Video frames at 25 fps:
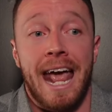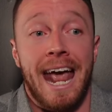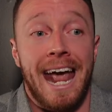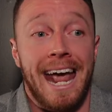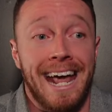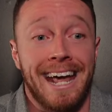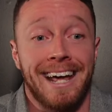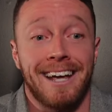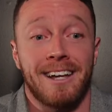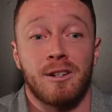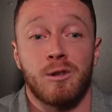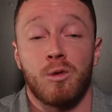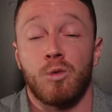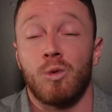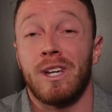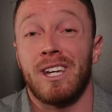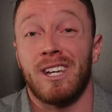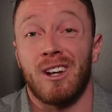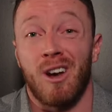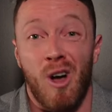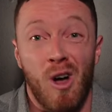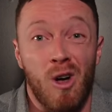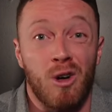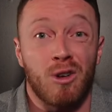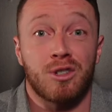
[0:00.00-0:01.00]
And we can
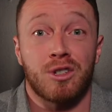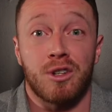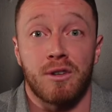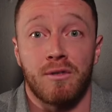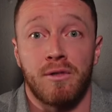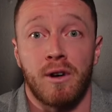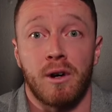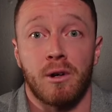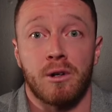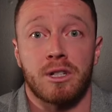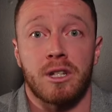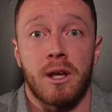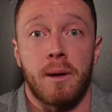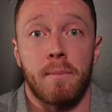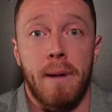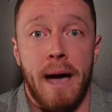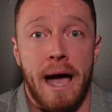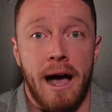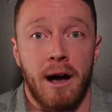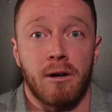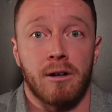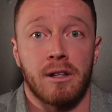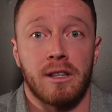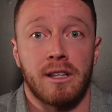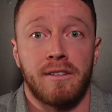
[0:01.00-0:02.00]
also focus on
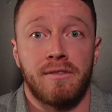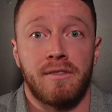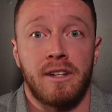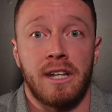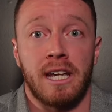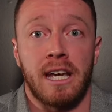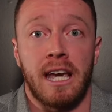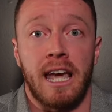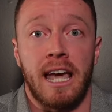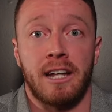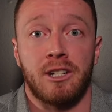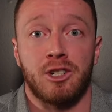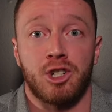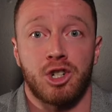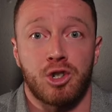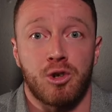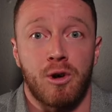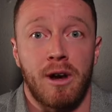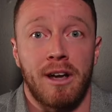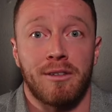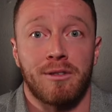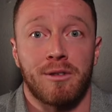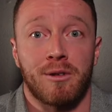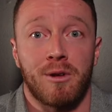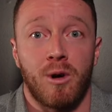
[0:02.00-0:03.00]
powerlifting and
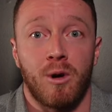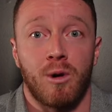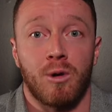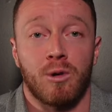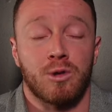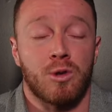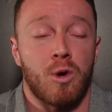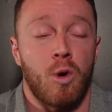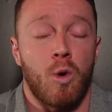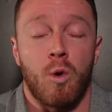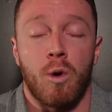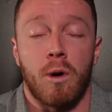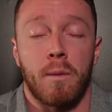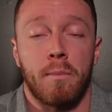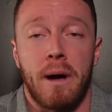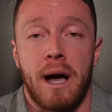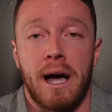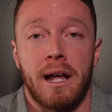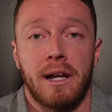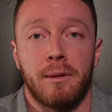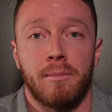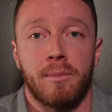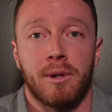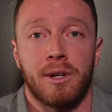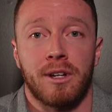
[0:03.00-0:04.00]
strength goals or
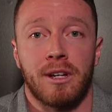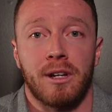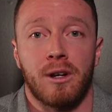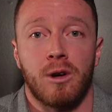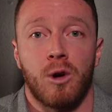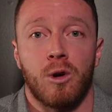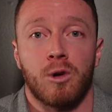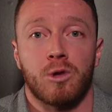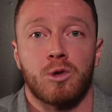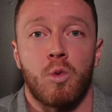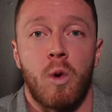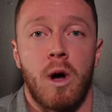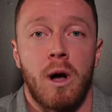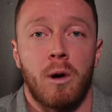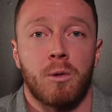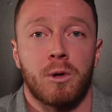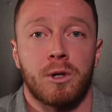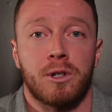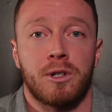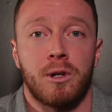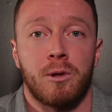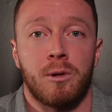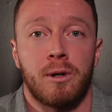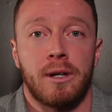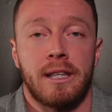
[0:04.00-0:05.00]
bodybuilding goals while we're
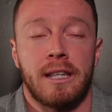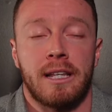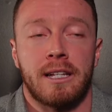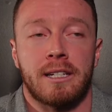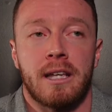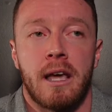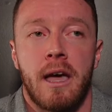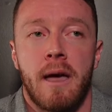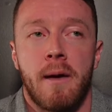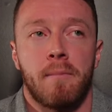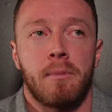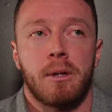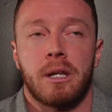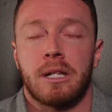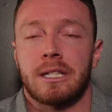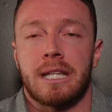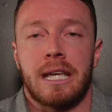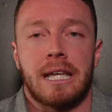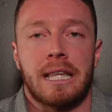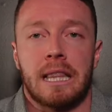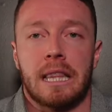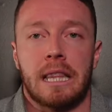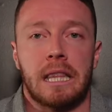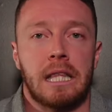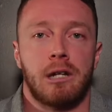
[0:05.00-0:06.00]
doing this because
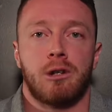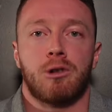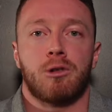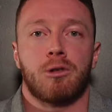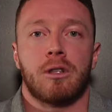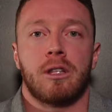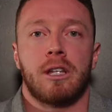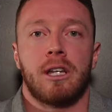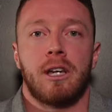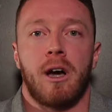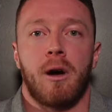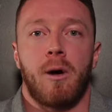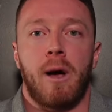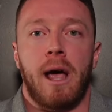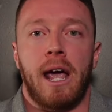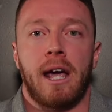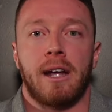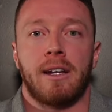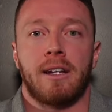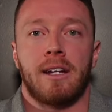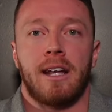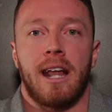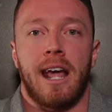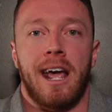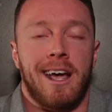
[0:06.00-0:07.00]
they literally go
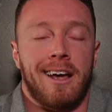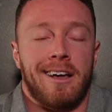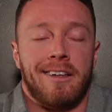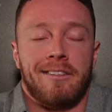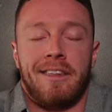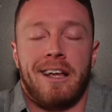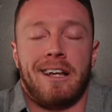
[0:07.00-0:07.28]
hand in hand.